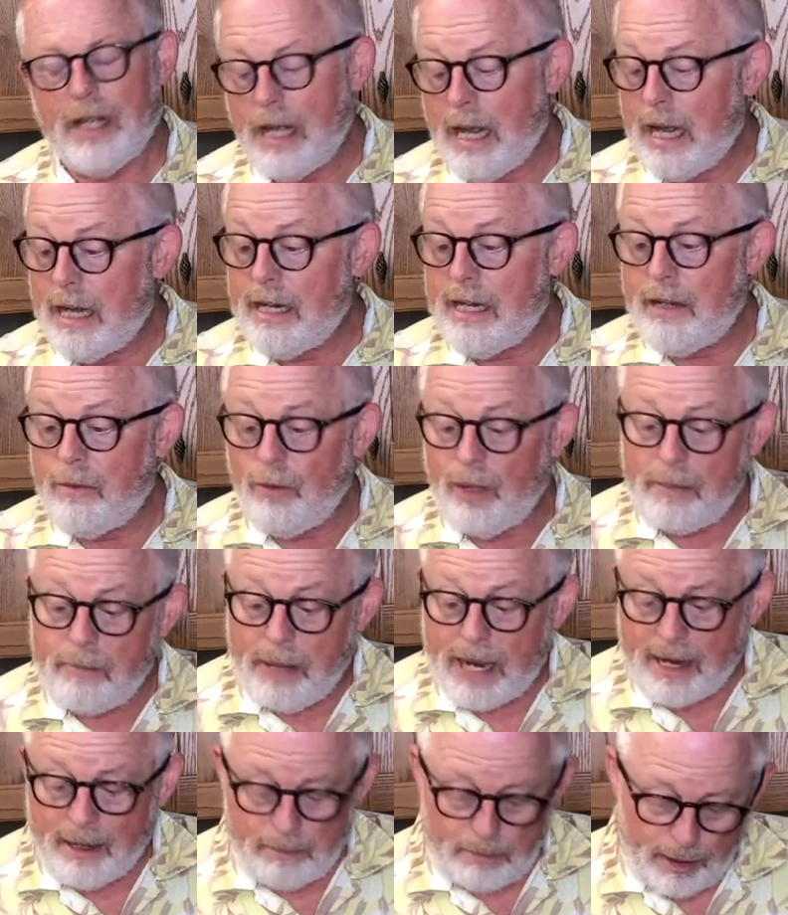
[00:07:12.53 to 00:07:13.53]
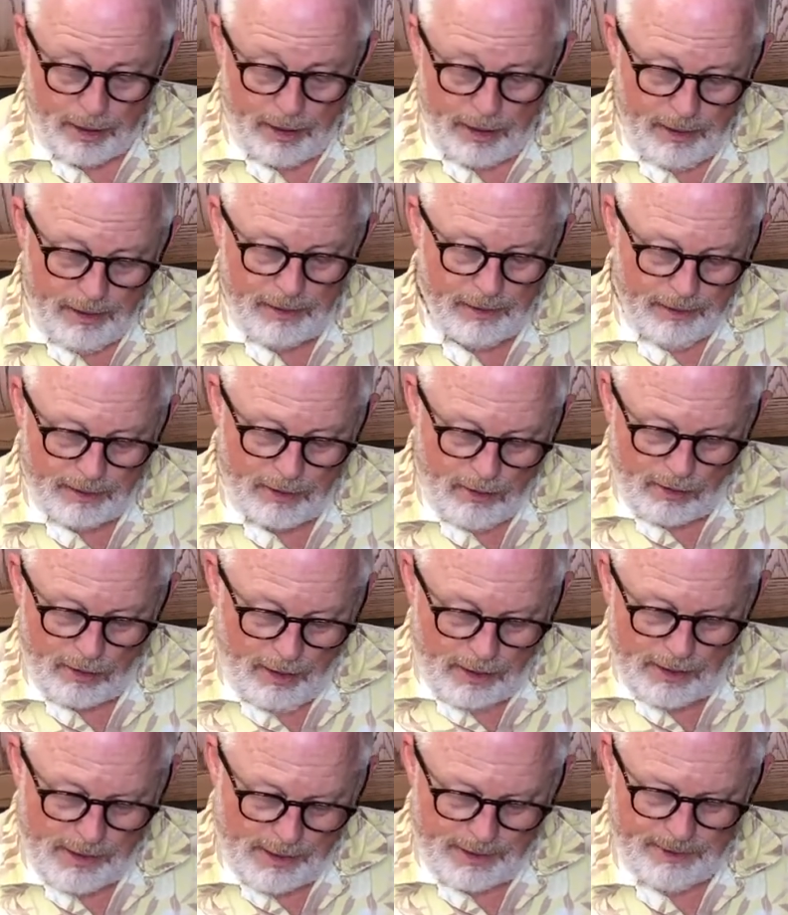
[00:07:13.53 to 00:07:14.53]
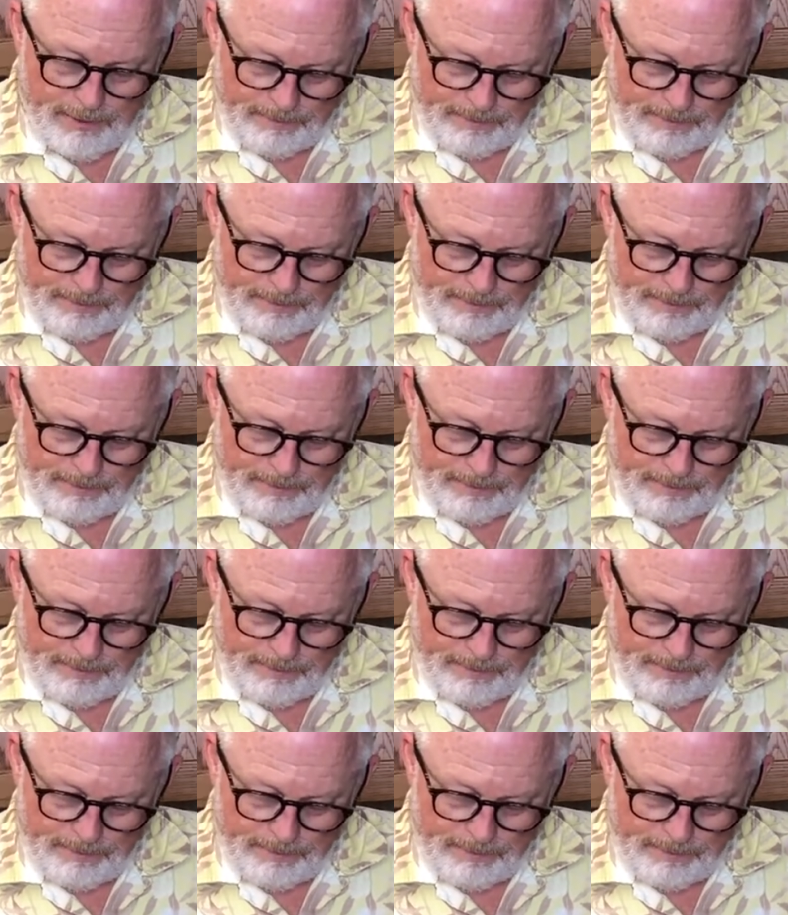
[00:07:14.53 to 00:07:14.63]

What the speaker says: And then we pepper, of course.